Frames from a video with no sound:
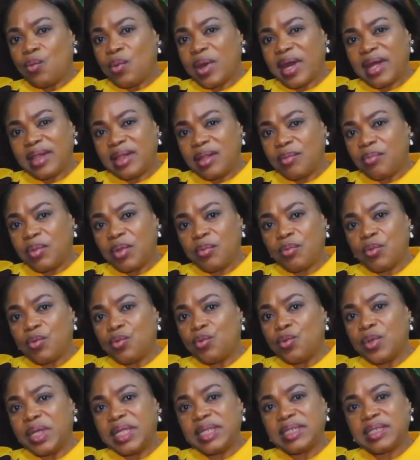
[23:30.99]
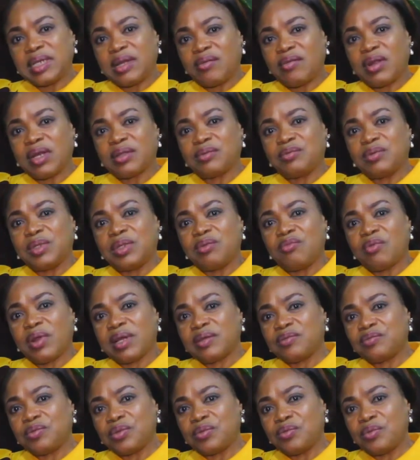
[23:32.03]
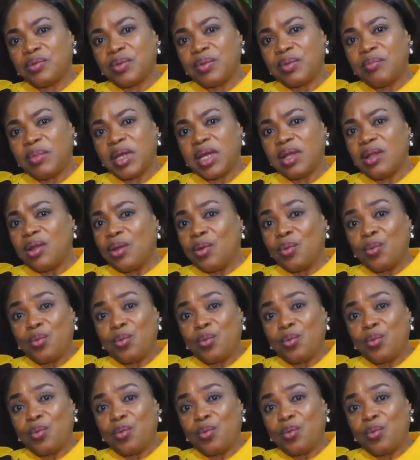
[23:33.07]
We're the people who interact with grassroots women.